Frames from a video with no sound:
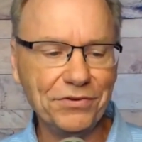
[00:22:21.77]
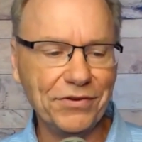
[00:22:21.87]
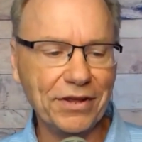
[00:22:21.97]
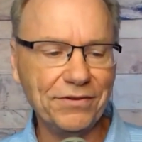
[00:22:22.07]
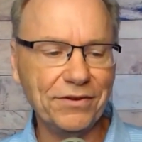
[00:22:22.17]

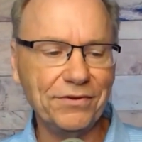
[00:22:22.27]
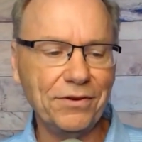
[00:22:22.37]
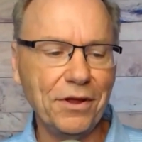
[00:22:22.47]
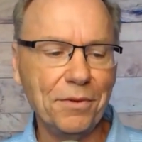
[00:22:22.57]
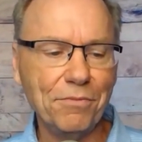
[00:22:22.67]

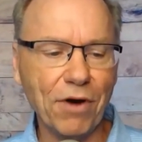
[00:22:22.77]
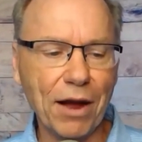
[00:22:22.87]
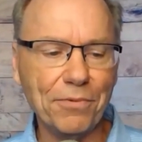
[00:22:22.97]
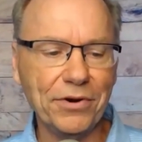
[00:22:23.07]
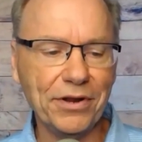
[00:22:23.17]
Seasons
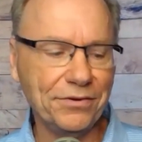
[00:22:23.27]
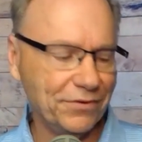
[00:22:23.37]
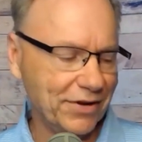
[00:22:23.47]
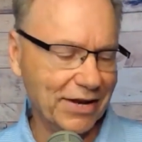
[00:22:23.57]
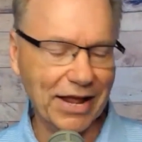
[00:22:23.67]

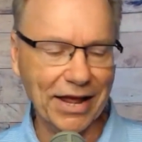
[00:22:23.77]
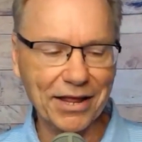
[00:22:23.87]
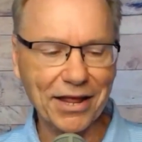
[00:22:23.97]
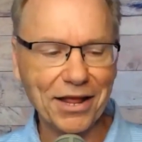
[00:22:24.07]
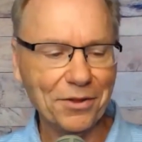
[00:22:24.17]
Properties today.